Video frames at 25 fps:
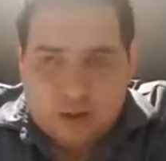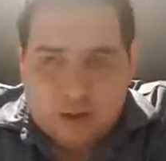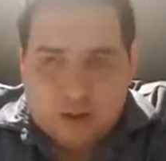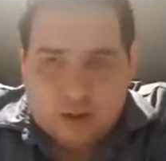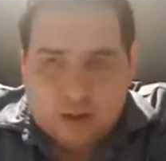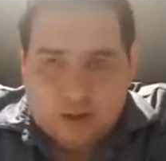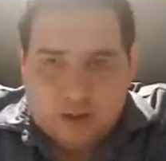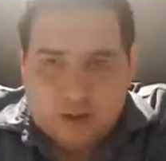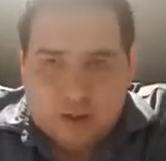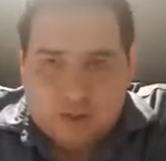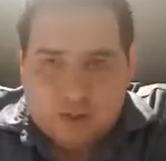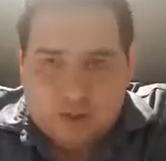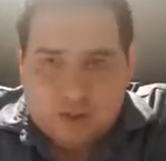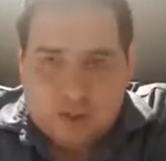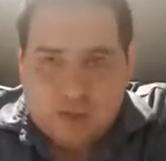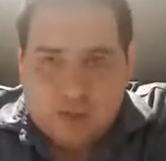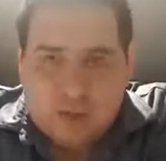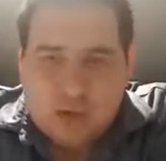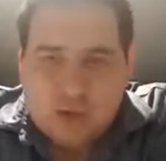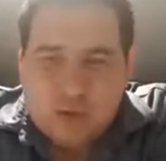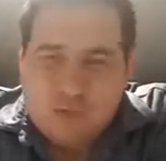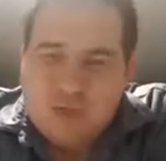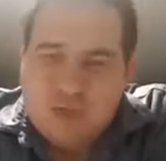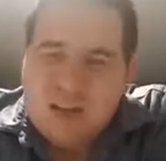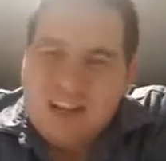It's another
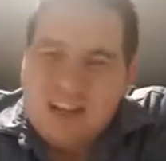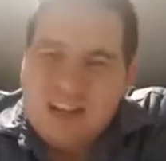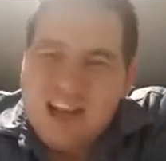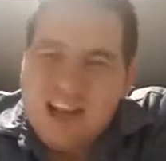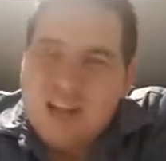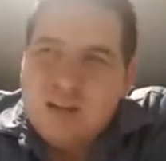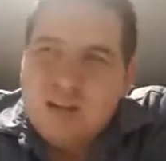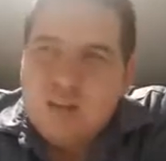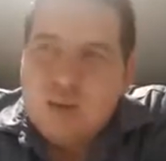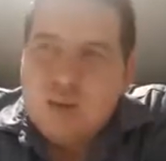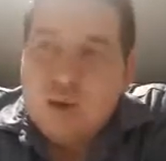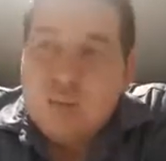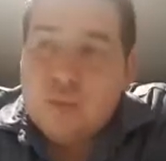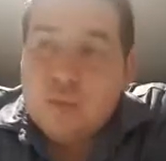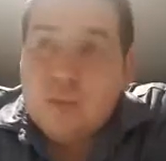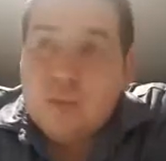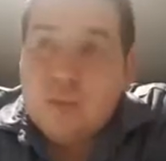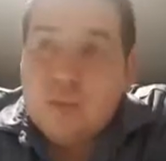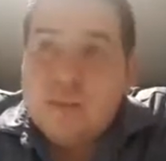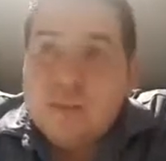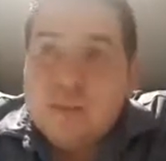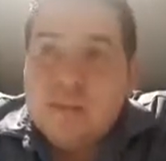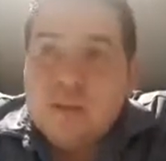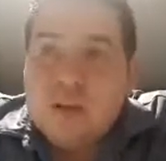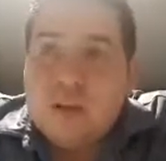point. But again, you know,
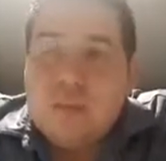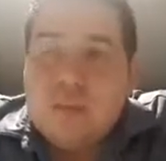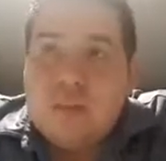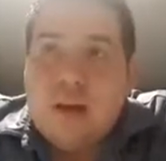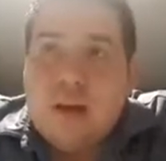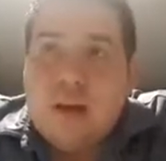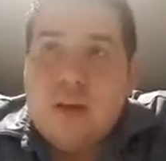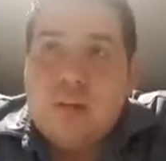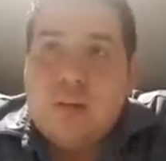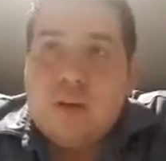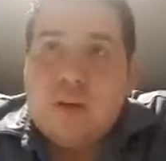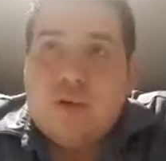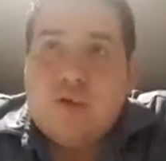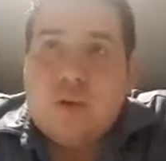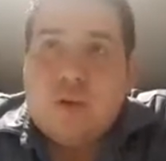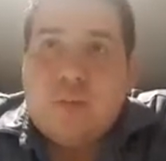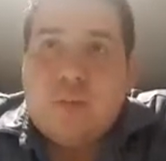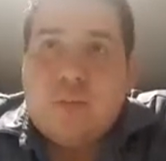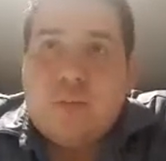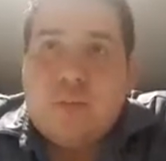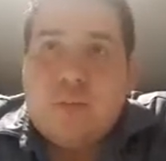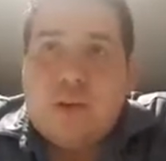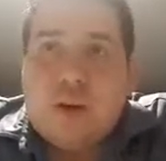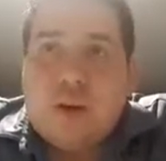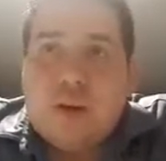Parma
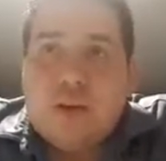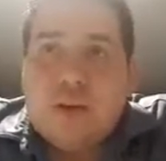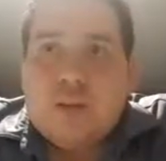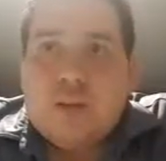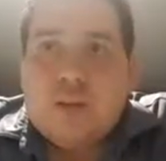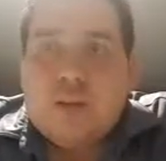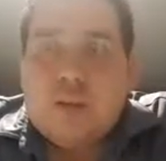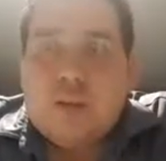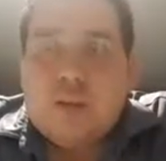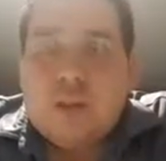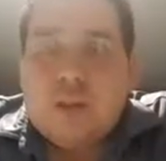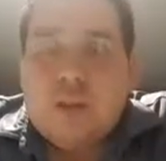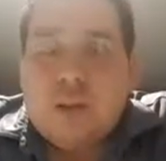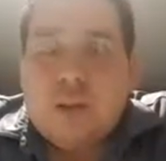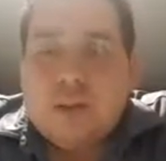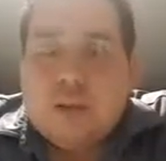dropping points and